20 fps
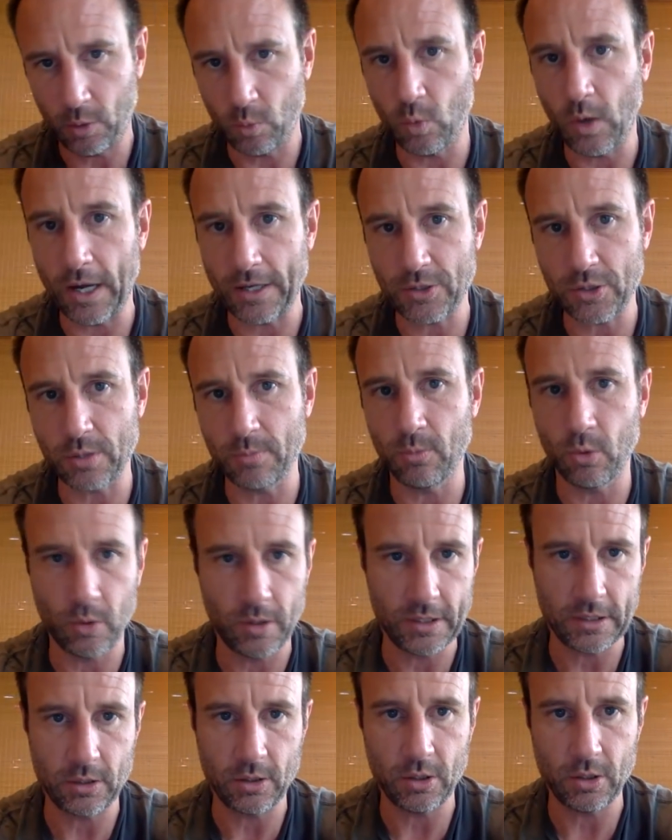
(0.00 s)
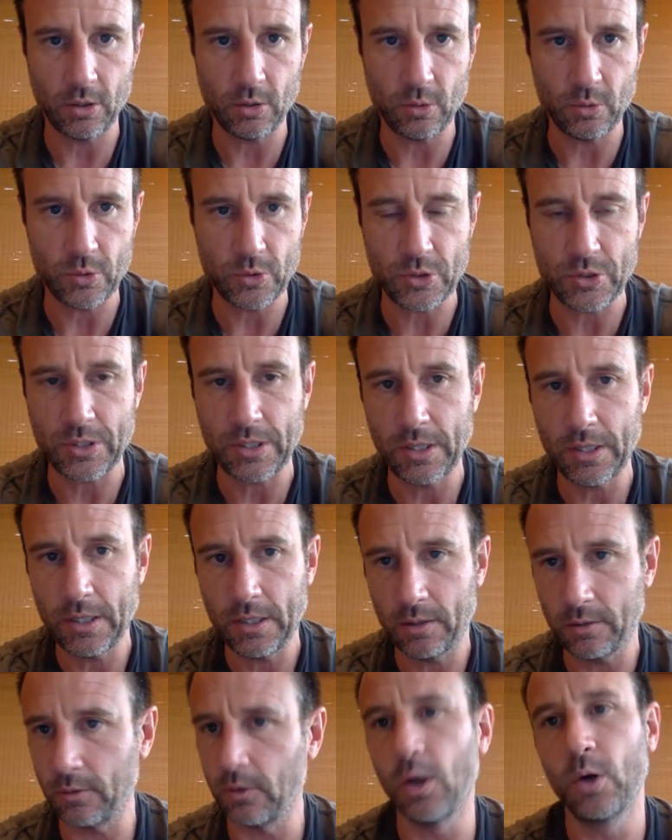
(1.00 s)
watch the morning news,
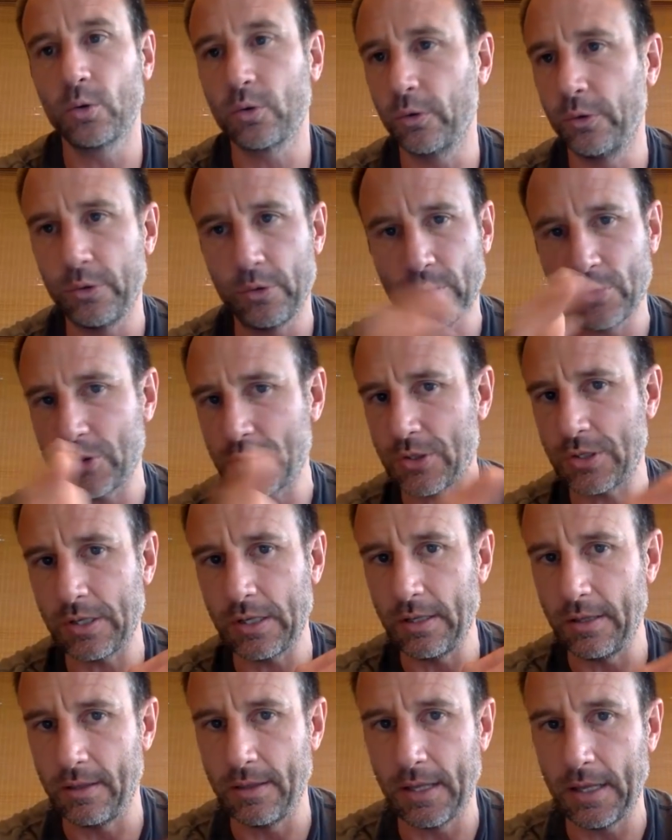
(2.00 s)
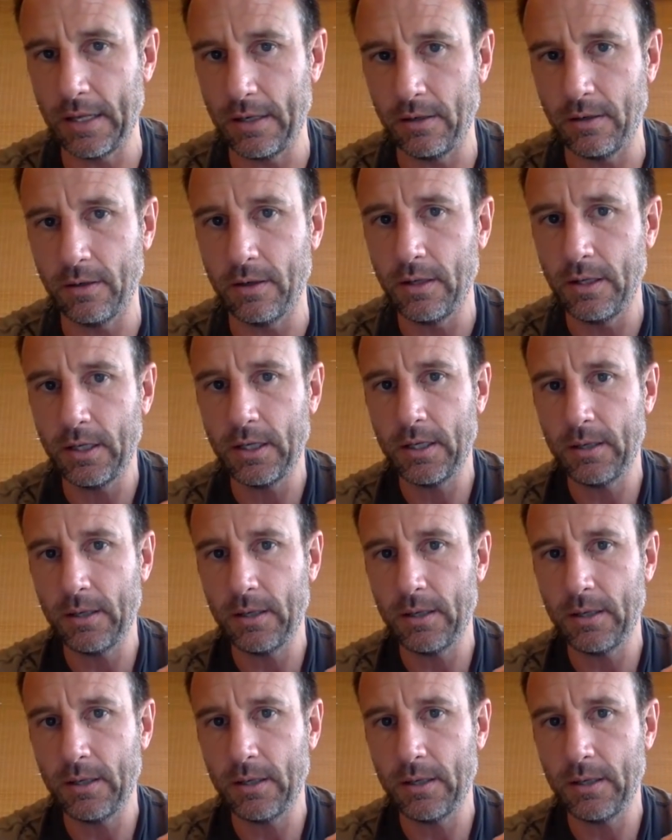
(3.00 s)
the local news, and then